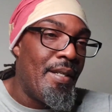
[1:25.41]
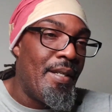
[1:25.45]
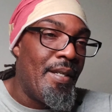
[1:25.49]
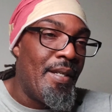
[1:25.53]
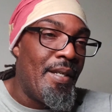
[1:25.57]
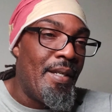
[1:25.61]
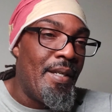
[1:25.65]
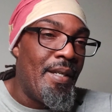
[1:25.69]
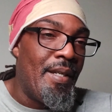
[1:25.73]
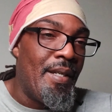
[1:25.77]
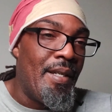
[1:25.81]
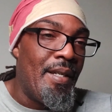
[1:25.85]

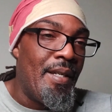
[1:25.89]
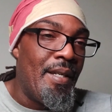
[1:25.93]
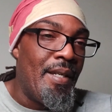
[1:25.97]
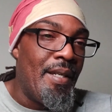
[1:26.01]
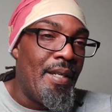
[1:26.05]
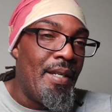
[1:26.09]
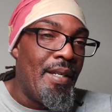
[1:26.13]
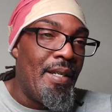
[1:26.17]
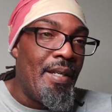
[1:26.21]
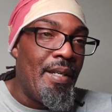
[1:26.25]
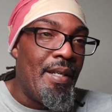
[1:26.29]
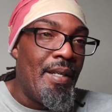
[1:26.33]

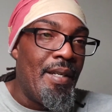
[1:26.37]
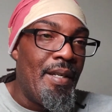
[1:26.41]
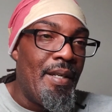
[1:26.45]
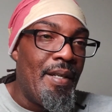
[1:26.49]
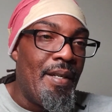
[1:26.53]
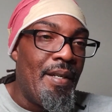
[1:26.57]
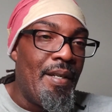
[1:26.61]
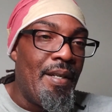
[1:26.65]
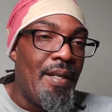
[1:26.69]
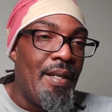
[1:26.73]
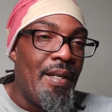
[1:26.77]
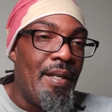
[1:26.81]

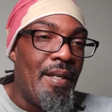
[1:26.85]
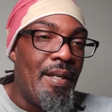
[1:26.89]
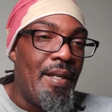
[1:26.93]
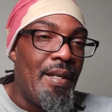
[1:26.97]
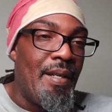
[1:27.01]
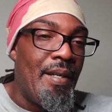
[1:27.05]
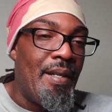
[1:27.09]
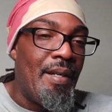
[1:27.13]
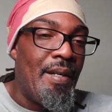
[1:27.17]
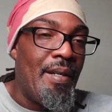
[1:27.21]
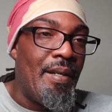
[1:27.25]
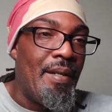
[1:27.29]

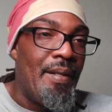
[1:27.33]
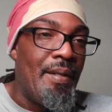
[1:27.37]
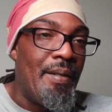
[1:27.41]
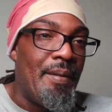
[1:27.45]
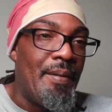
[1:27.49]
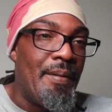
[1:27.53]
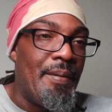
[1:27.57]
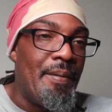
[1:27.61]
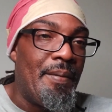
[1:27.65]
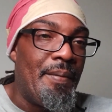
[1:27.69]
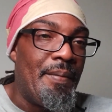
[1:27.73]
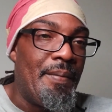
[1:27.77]

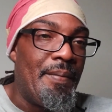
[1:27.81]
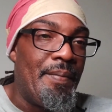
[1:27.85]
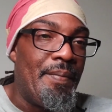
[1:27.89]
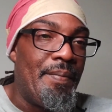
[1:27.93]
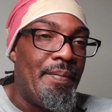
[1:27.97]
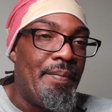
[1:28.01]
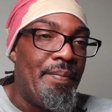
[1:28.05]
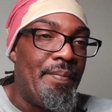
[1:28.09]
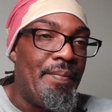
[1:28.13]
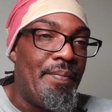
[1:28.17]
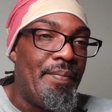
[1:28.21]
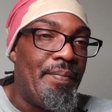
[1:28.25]

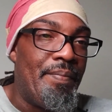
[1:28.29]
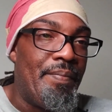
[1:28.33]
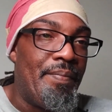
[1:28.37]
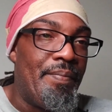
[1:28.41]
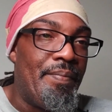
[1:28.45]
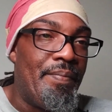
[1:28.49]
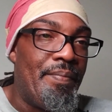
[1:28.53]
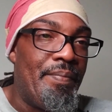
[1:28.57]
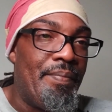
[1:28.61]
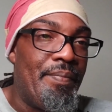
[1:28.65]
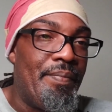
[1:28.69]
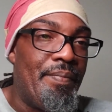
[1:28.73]

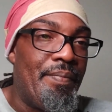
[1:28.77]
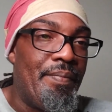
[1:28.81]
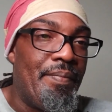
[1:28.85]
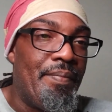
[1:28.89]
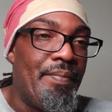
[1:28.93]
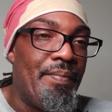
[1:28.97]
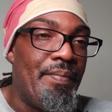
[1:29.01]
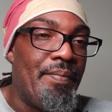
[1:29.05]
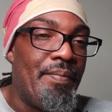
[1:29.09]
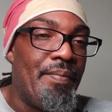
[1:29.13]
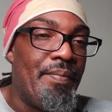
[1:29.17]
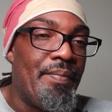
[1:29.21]

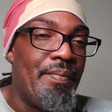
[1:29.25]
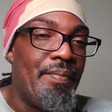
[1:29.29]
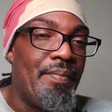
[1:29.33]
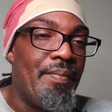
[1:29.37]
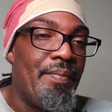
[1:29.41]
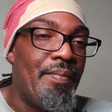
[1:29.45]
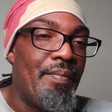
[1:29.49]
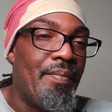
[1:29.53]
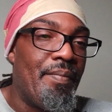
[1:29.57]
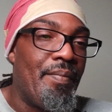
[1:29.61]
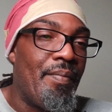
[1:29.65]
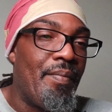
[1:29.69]

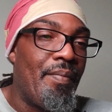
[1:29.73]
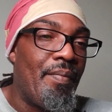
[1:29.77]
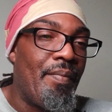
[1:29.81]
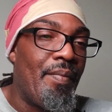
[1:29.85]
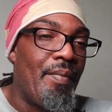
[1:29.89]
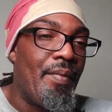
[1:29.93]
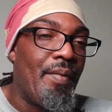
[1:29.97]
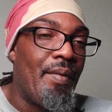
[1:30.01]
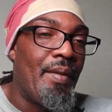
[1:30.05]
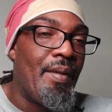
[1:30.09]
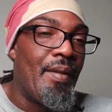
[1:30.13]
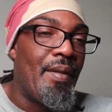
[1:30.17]

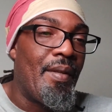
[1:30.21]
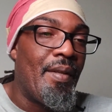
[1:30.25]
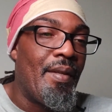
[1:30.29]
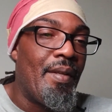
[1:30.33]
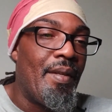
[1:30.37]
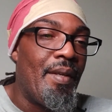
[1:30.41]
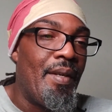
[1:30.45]
No one is speaking in this clip.